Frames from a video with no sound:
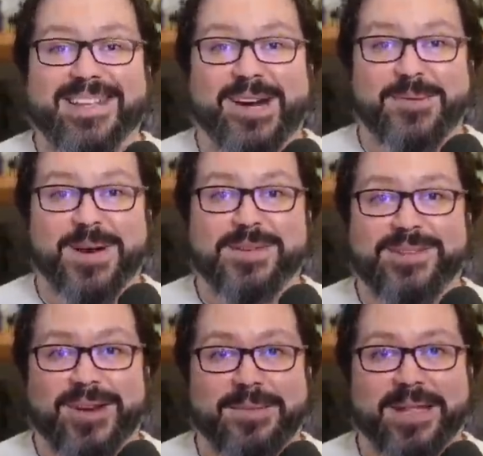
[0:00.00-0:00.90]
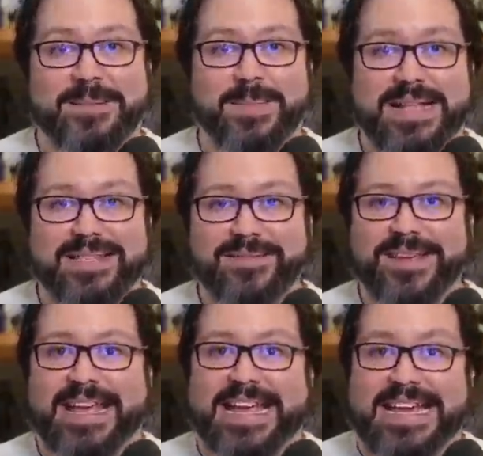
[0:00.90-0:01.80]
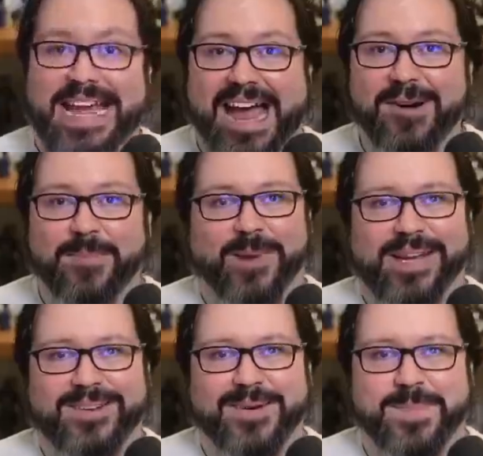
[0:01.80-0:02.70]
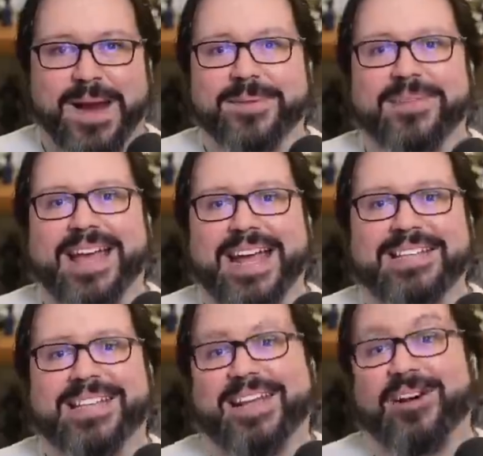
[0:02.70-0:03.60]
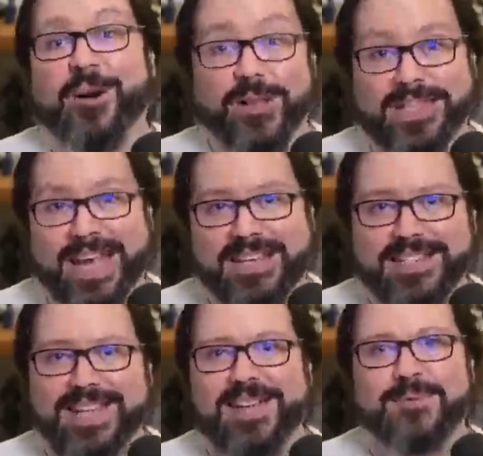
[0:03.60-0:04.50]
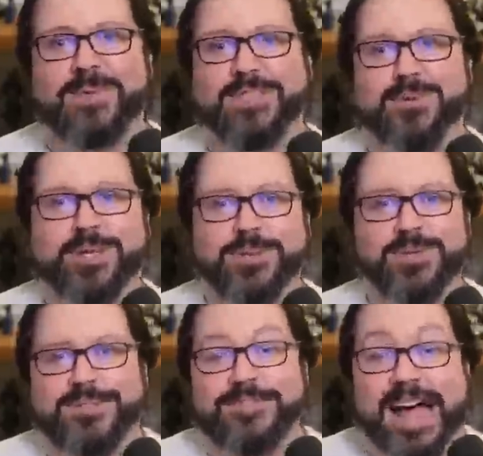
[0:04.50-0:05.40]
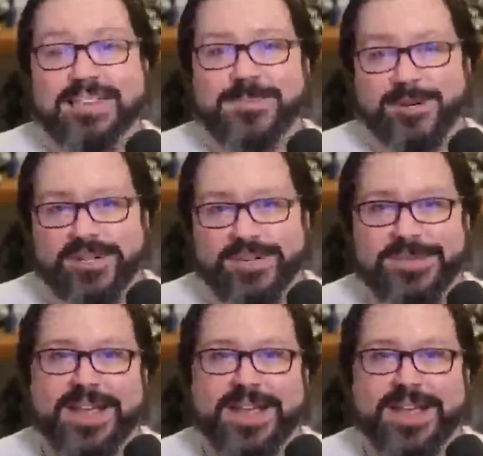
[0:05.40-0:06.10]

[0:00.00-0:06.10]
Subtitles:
earlier when I was talking about the passive, now Molecular Prime has a hold cast, which will do the fast version.